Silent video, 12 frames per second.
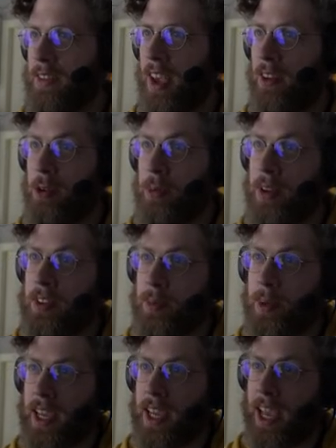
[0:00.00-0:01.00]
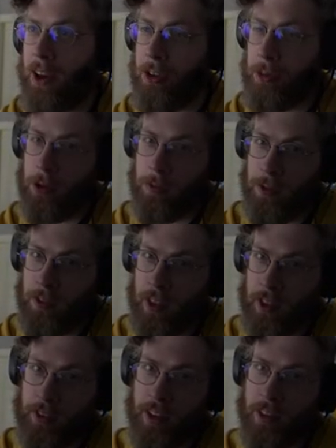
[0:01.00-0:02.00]
government to be accountable for
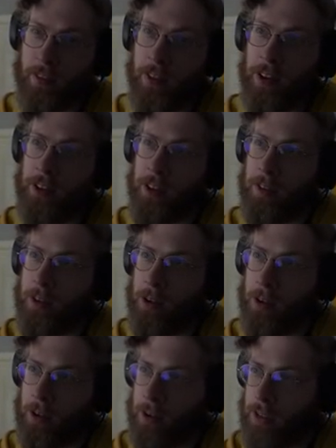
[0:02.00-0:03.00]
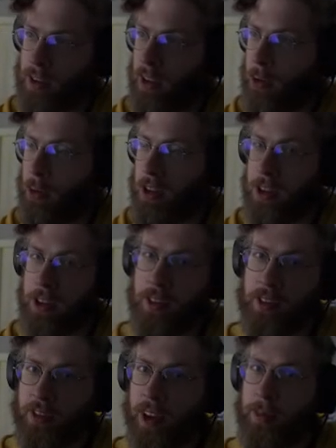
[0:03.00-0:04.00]
things like faulty floors, one could
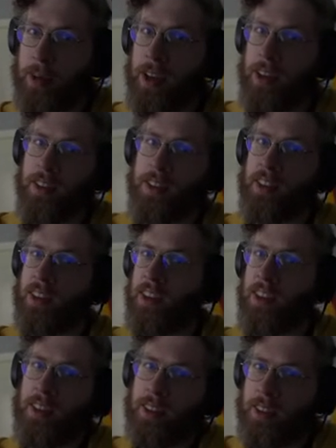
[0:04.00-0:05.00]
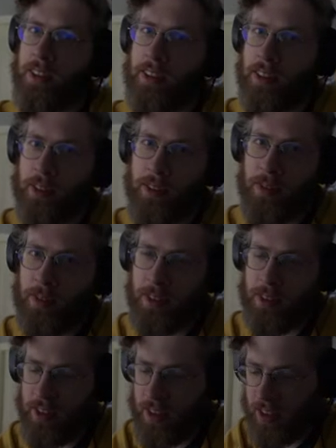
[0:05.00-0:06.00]
describe it as
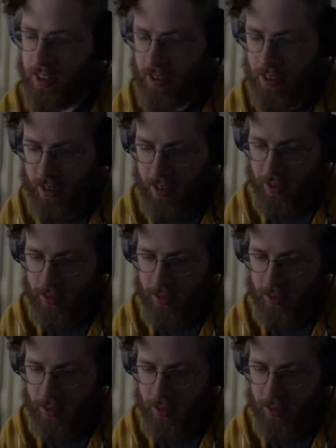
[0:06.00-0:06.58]
Sisyphusian, I